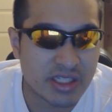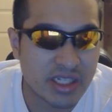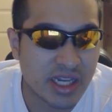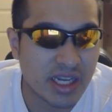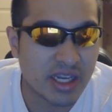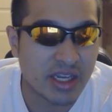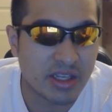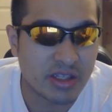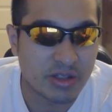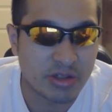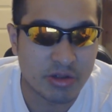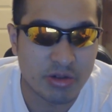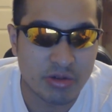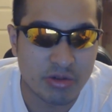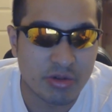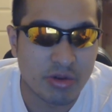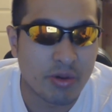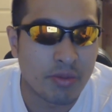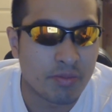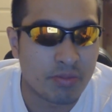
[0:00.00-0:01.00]
Dang,
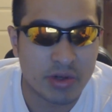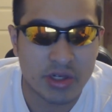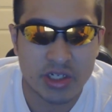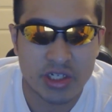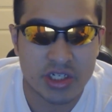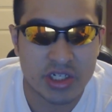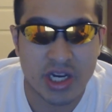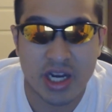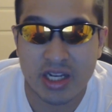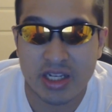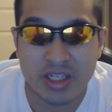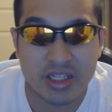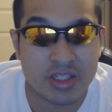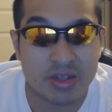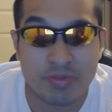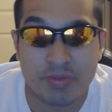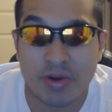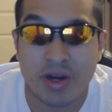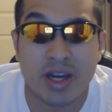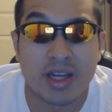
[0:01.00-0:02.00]
dude. Pretty shocking and
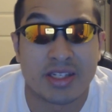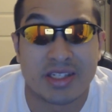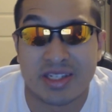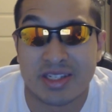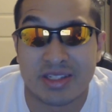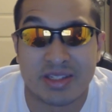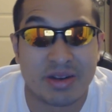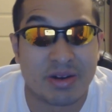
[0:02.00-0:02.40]
surprising.